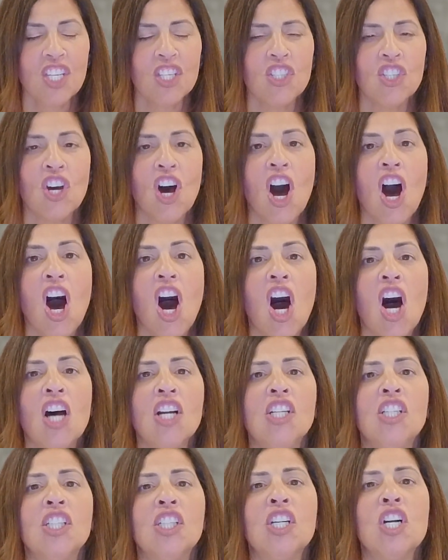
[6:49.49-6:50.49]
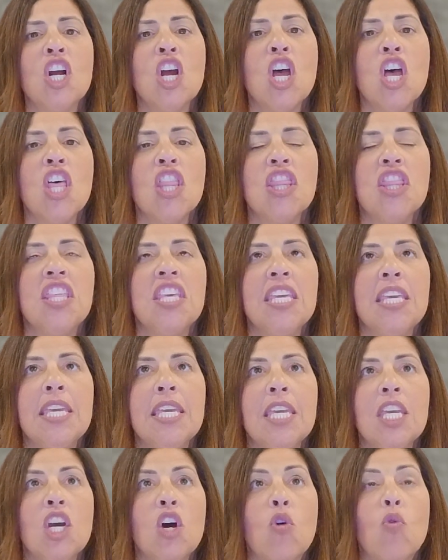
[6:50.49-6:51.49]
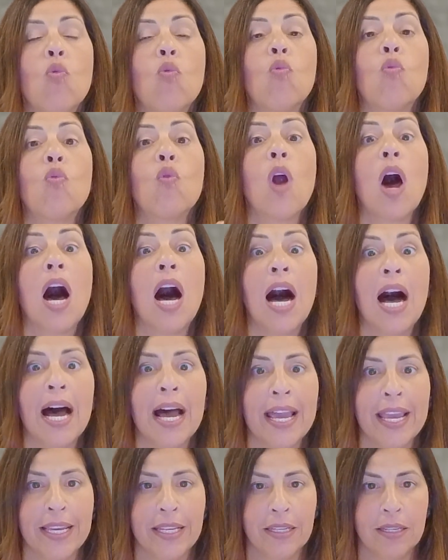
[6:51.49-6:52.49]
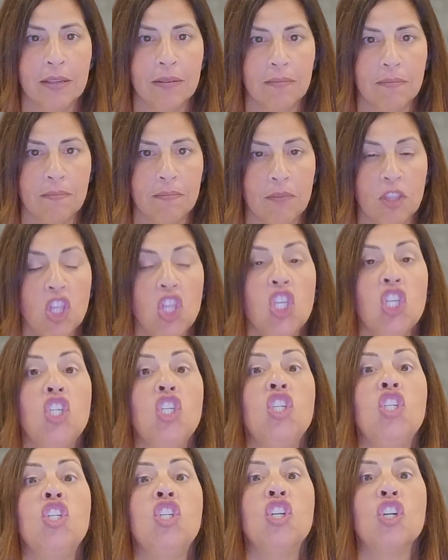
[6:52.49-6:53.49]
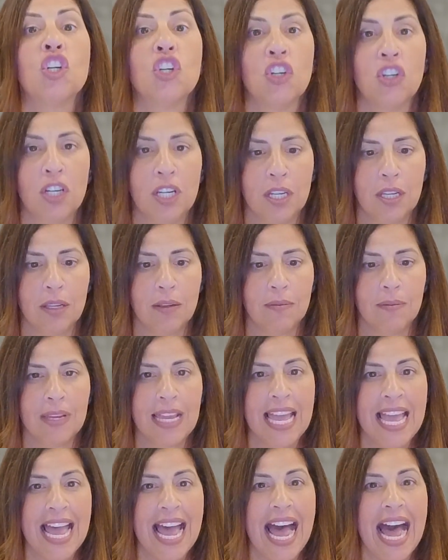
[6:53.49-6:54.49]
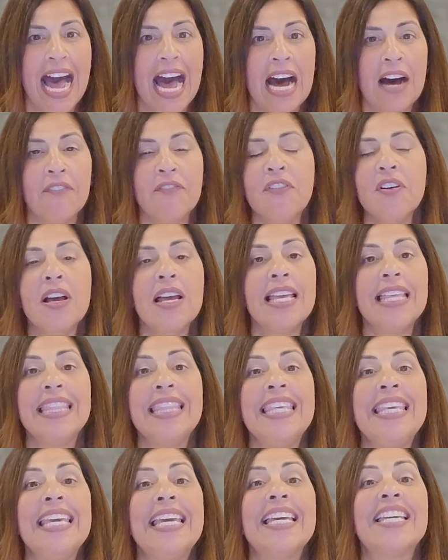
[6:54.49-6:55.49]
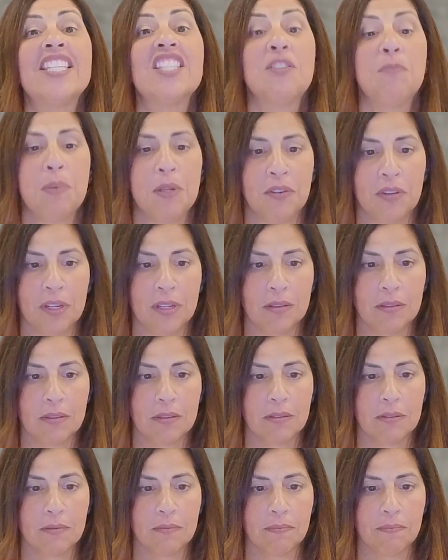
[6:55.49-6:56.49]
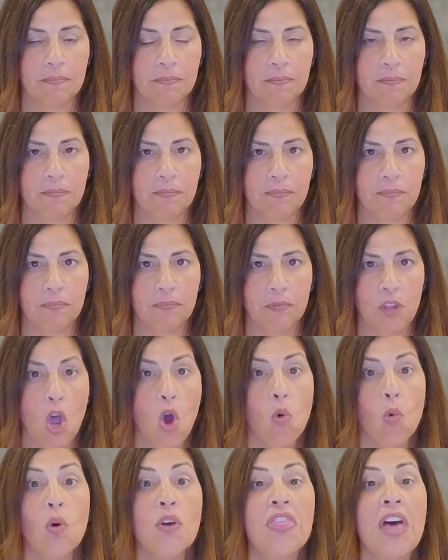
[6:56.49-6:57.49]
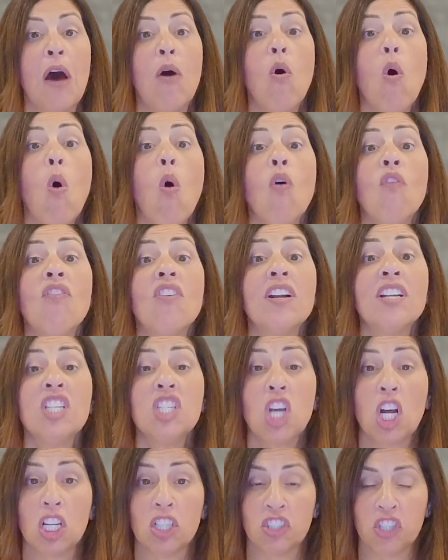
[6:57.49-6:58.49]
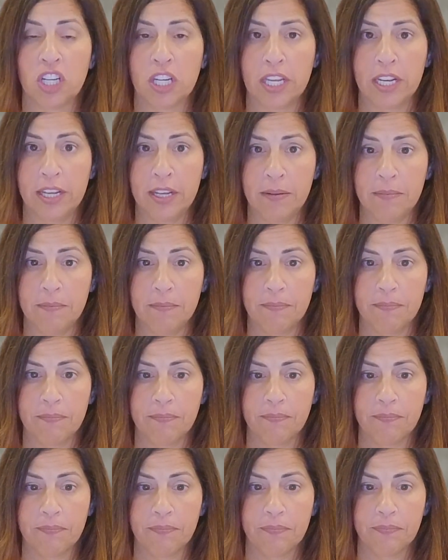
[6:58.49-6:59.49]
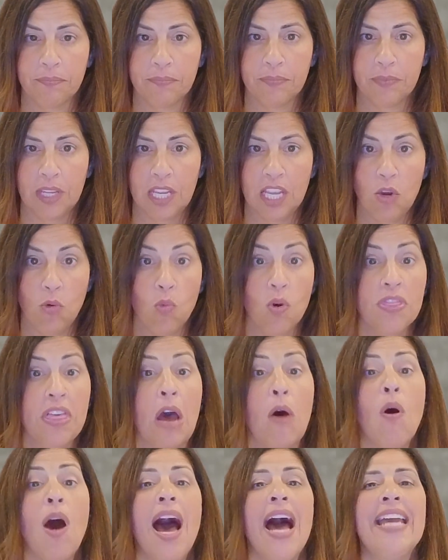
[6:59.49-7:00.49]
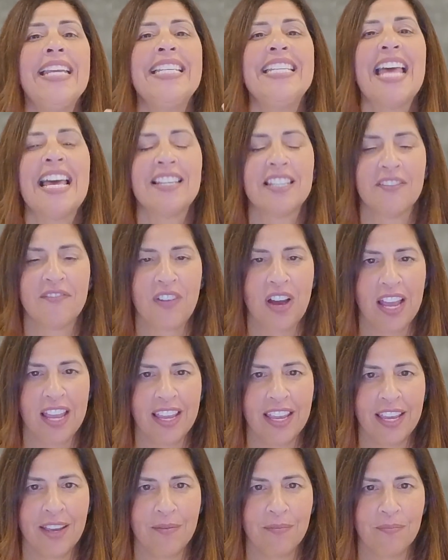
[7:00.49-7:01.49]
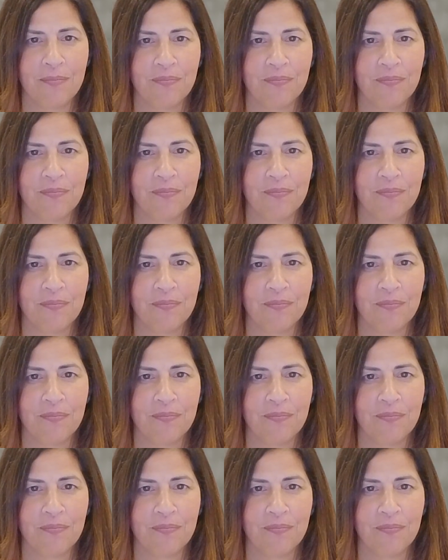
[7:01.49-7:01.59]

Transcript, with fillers: To honor the ride, the journey of the experience, without overindulging in it, without identifying it,